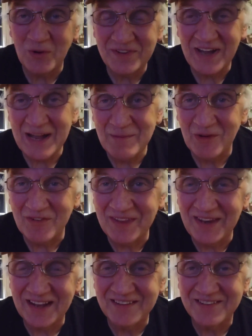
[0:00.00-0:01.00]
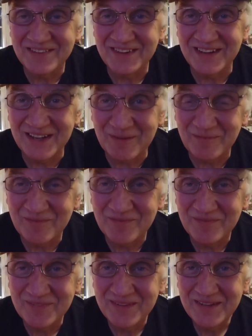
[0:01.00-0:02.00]
more time over the next
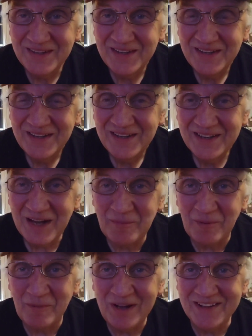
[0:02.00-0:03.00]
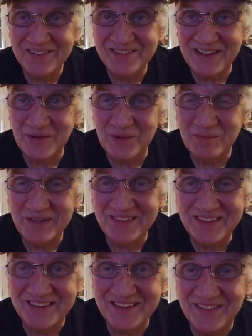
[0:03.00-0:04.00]
couple months, that would be
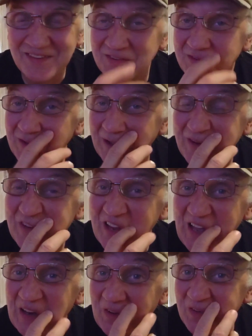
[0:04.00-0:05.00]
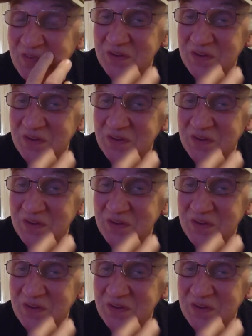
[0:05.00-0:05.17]
the end of this channel.